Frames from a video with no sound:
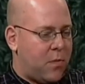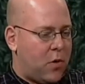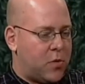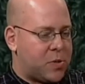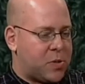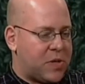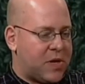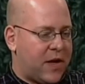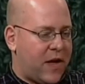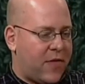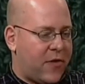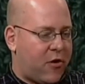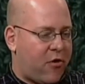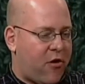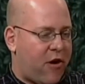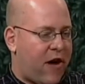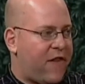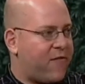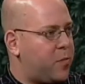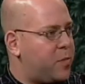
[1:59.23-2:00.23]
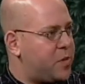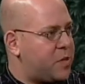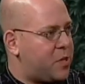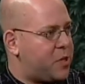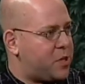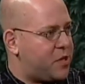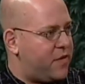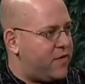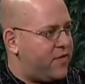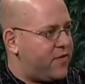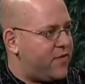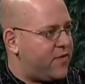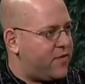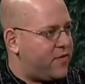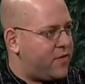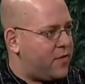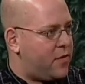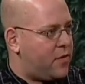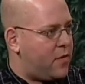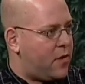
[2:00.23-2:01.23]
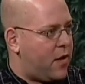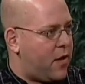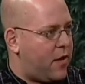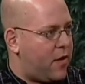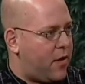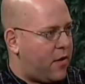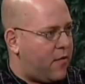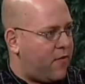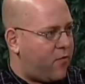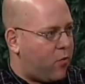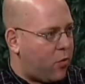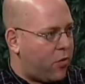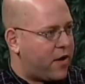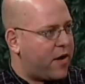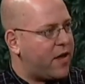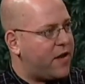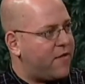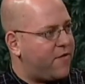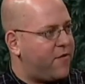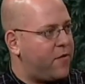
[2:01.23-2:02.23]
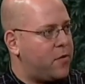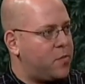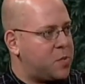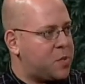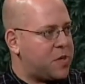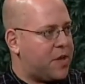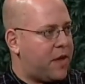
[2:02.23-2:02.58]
mostly on the craft positions uh, of working on a film